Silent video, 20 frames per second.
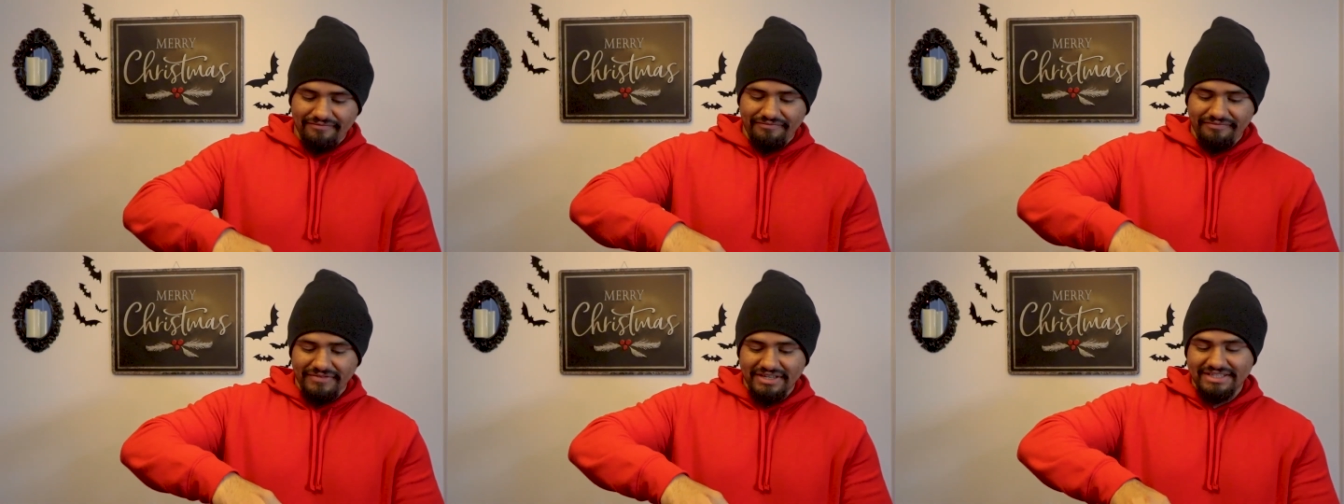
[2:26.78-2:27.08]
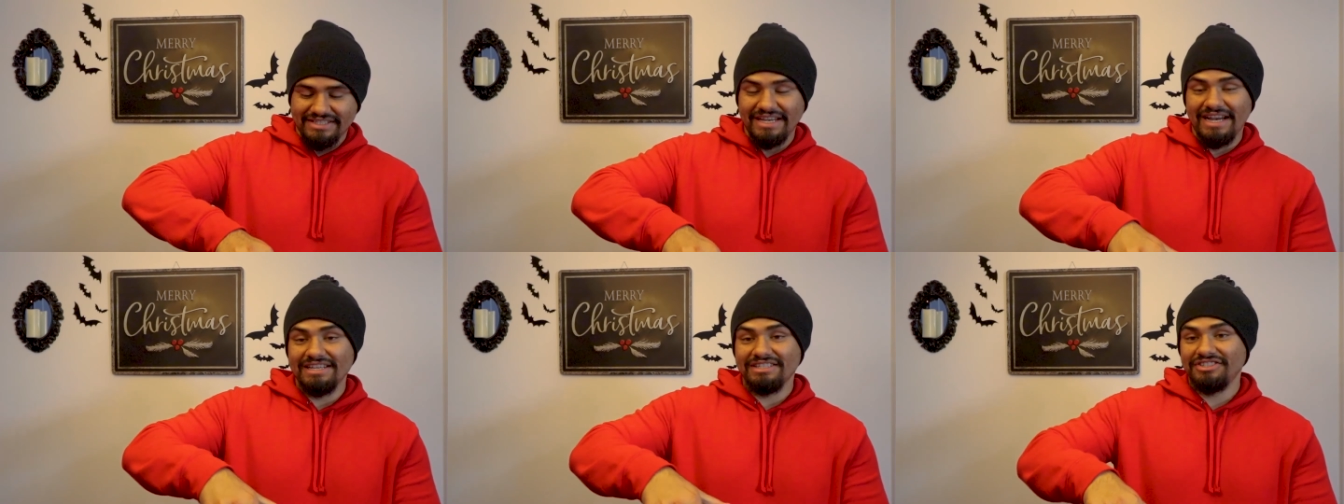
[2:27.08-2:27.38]
It
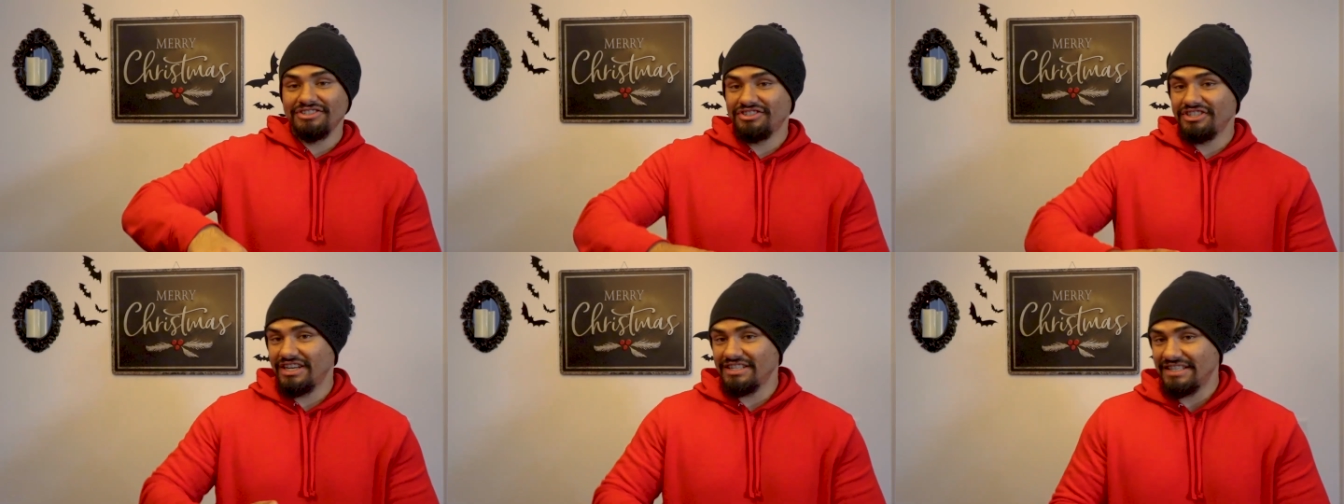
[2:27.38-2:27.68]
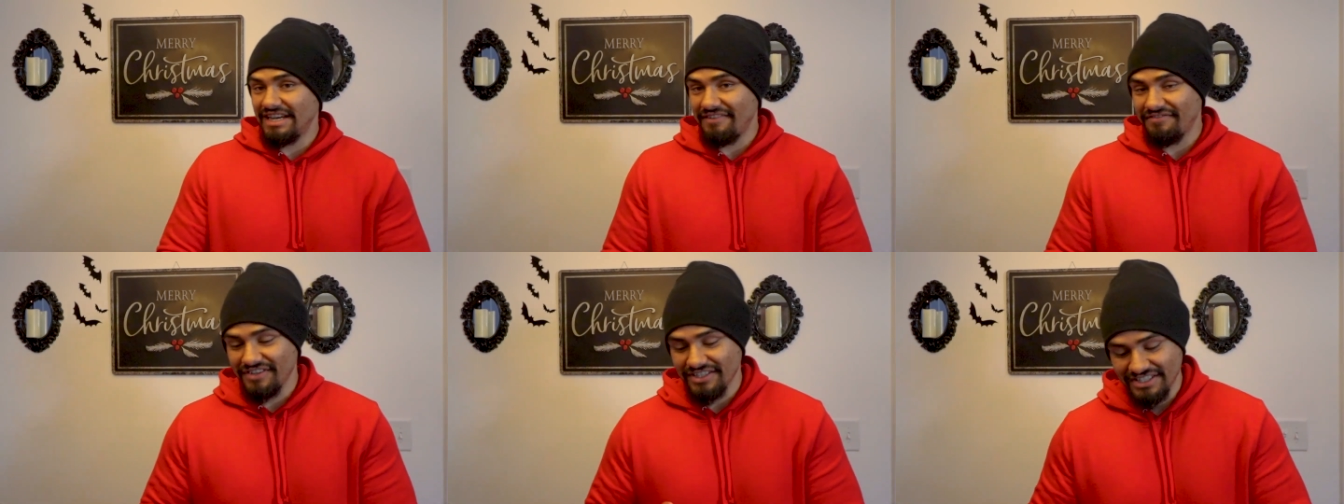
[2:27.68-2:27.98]
says you
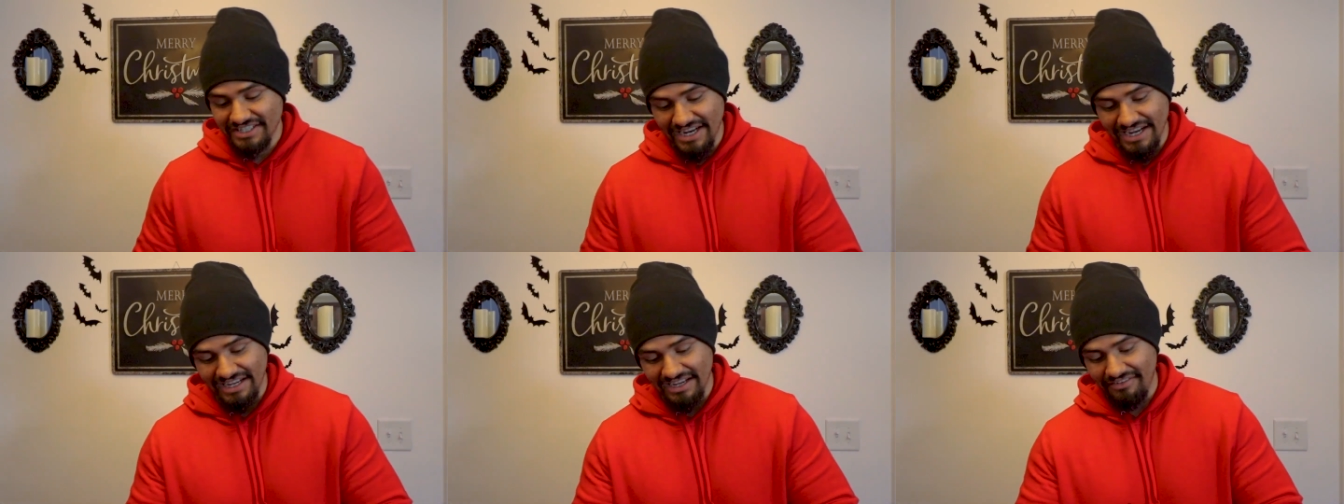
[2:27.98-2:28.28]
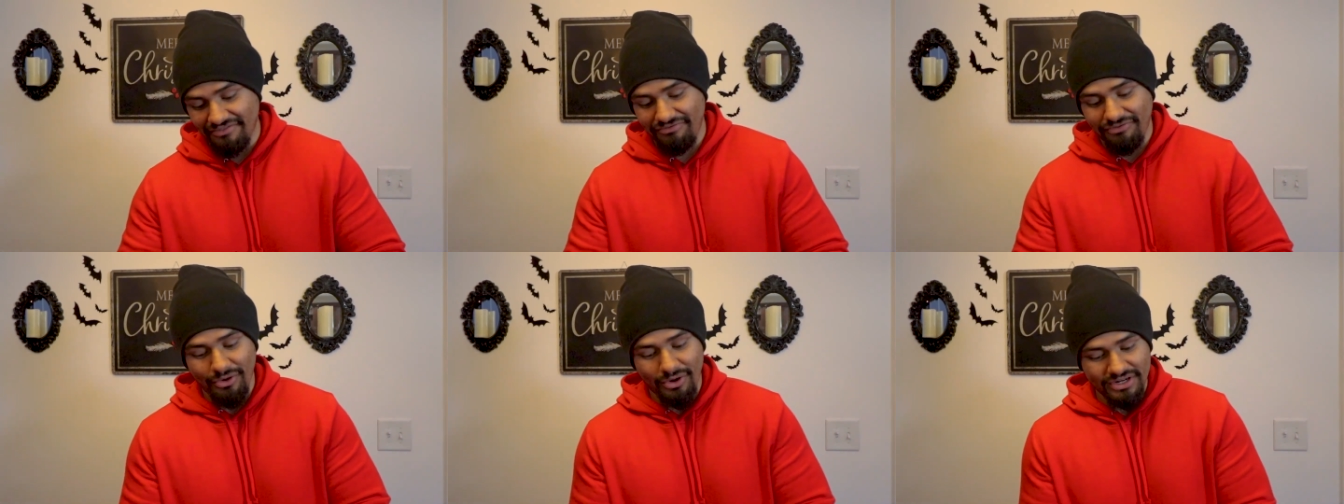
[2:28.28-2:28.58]
just have to shake
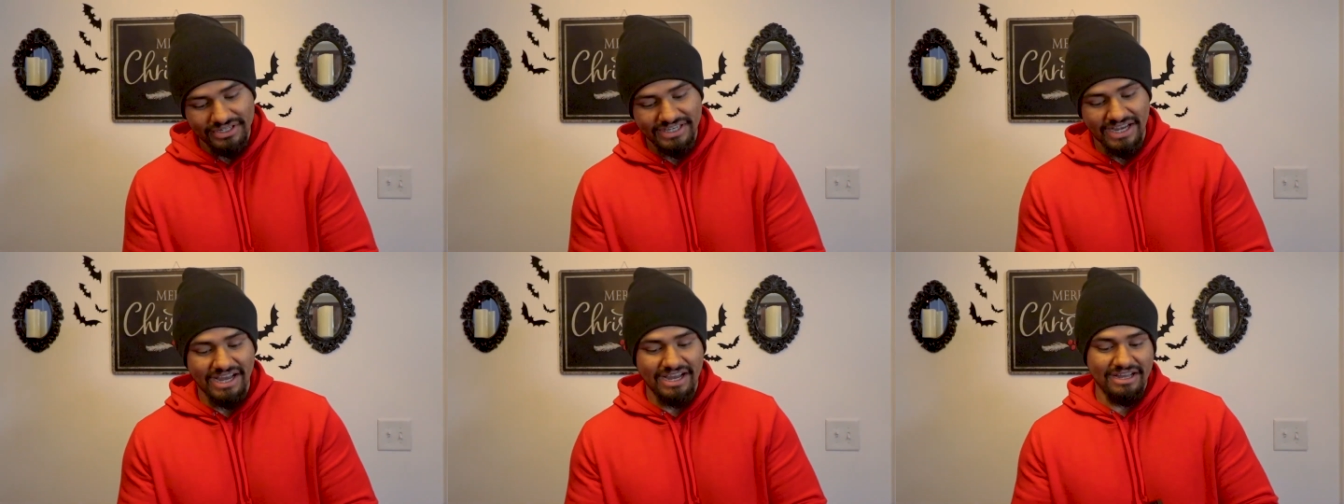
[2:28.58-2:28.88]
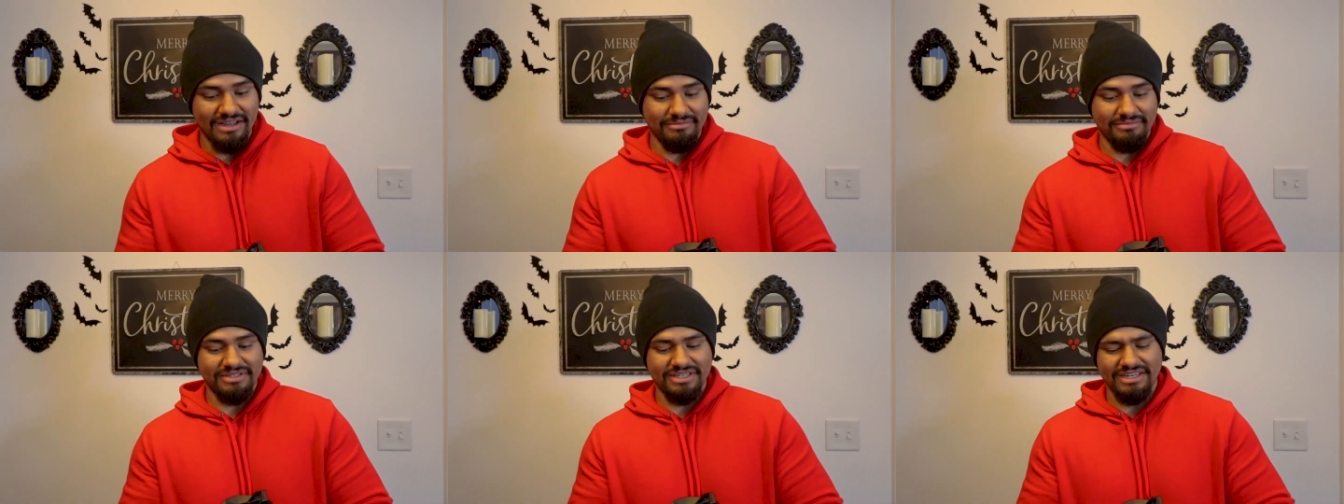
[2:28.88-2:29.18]
it 4
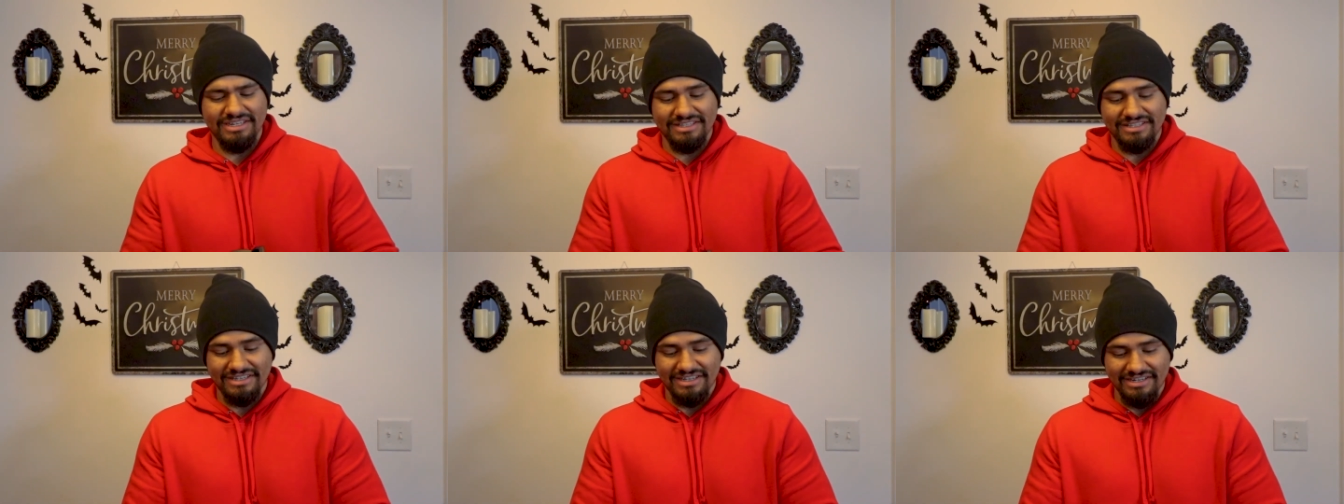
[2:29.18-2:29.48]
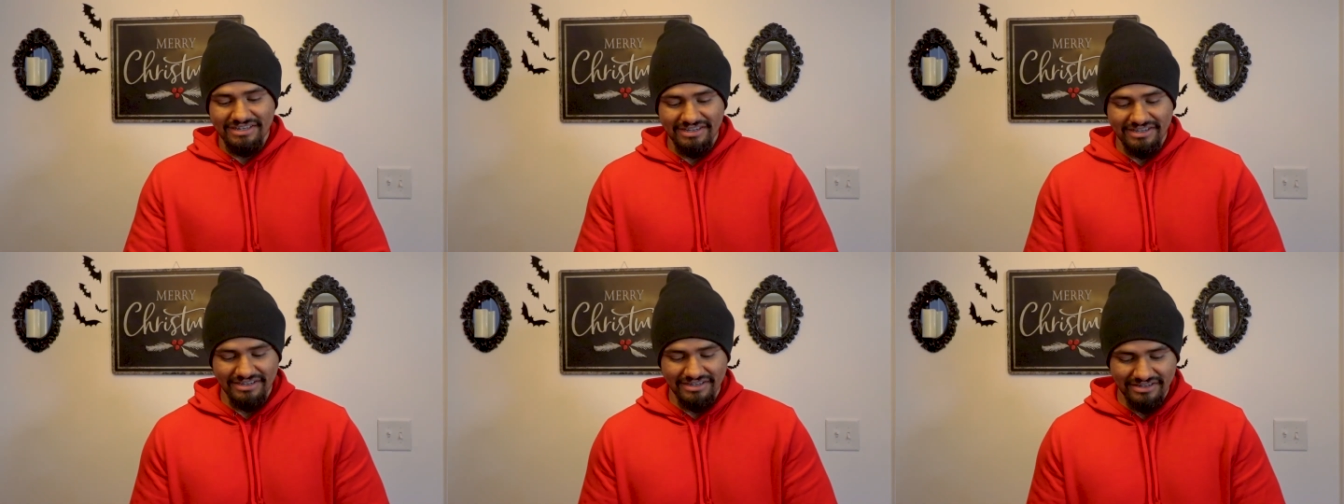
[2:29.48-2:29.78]
times and it's
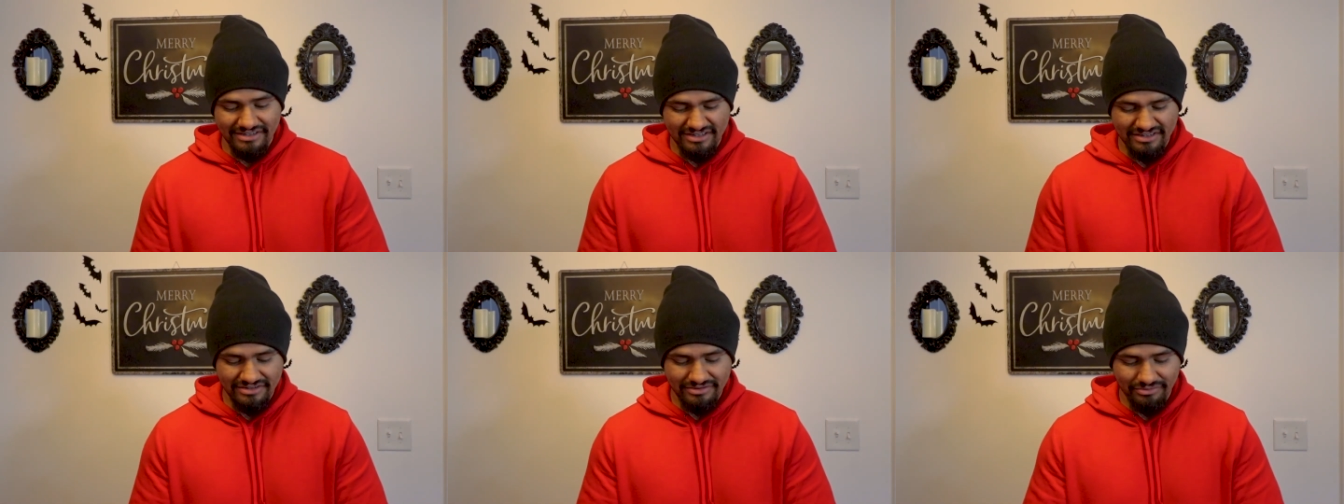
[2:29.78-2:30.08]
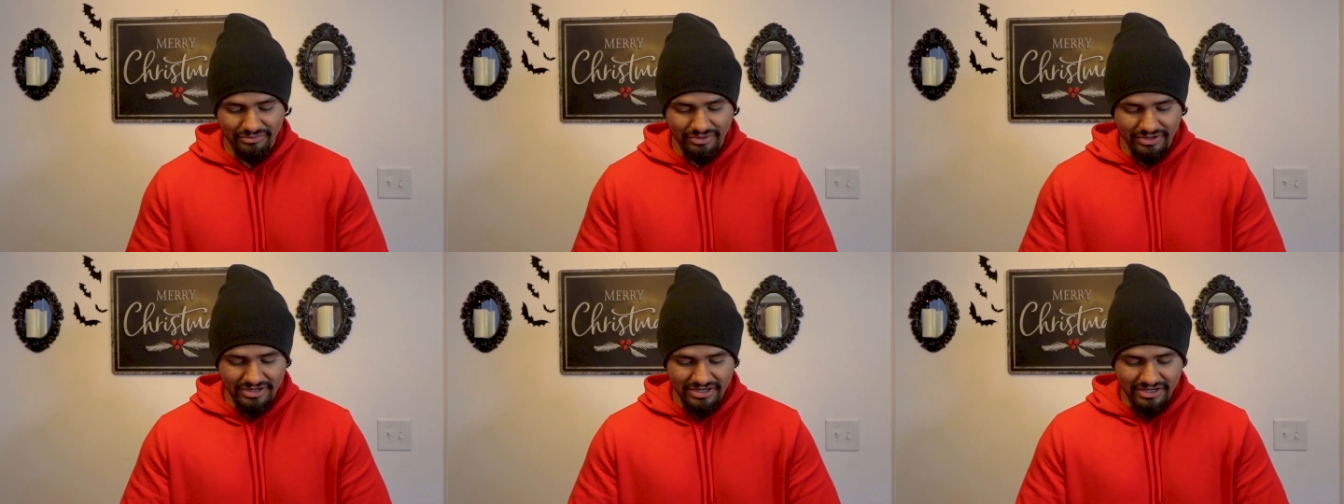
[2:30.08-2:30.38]
gonna
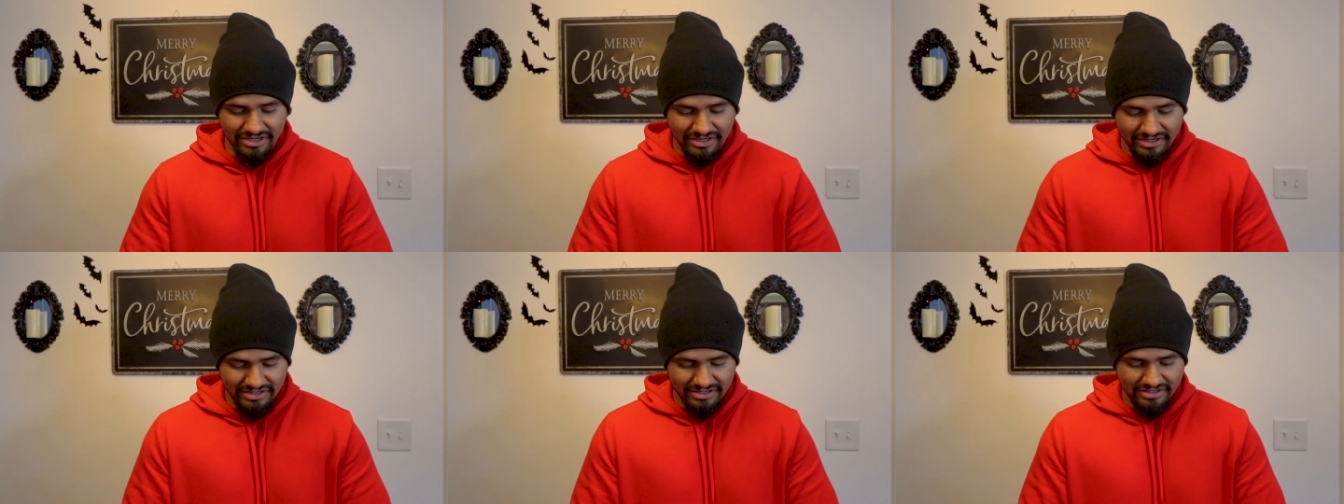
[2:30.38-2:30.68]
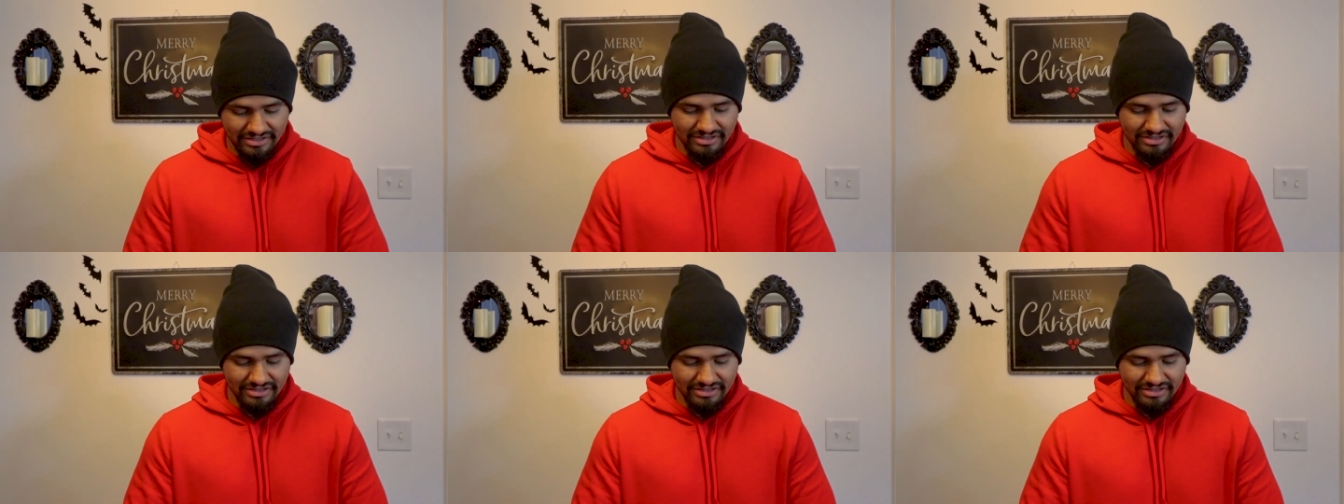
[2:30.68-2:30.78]
work.